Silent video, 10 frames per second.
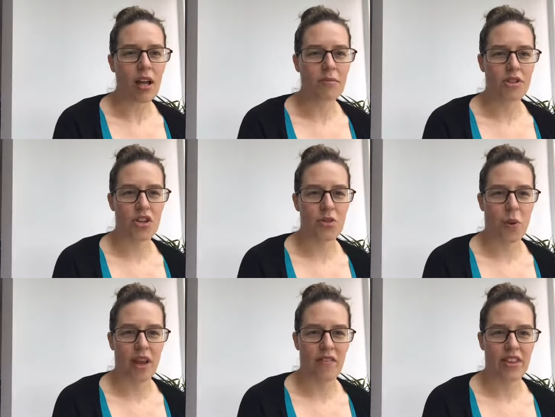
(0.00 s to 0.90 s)
So just
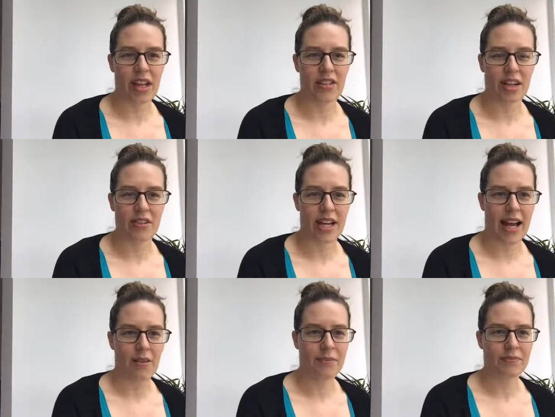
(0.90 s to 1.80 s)
waiting for that to go
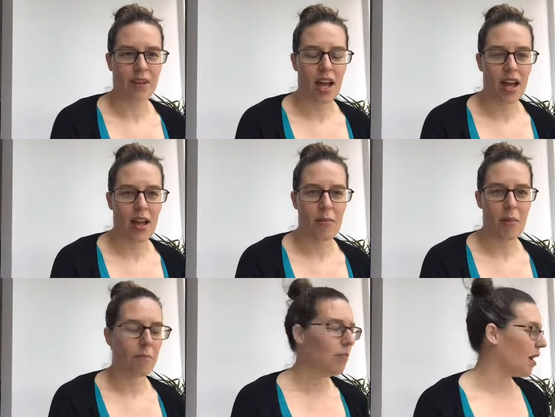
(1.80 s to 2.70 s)
down.
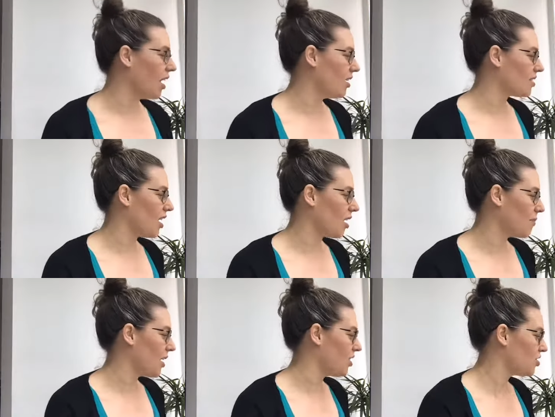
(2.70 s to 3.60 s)
But I
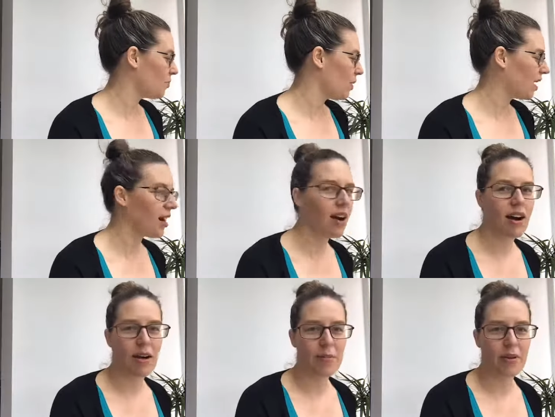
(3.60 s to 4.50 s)
managed to pick
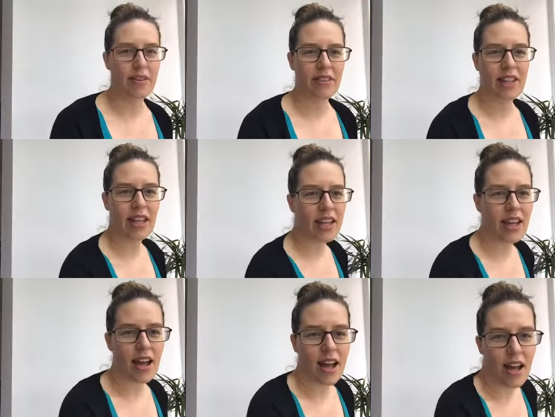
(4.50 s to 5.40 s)
up
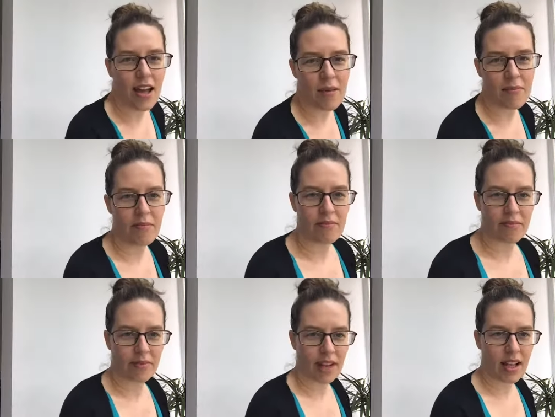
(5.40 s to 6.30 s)
the
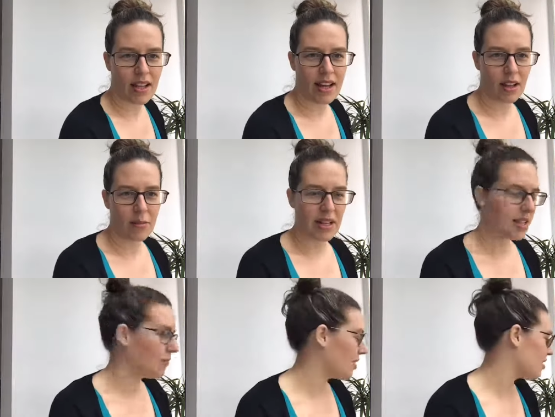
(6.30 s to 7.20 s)
little bits
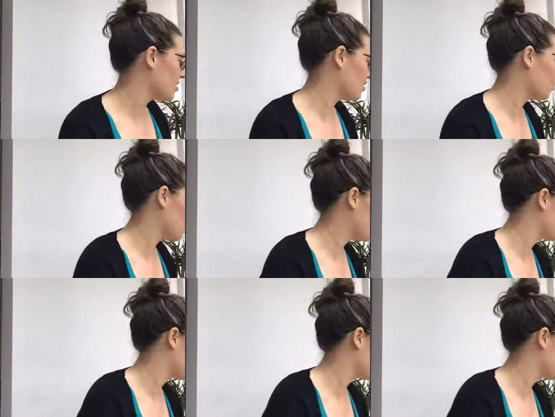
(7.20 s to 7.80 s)
and pieces as well at the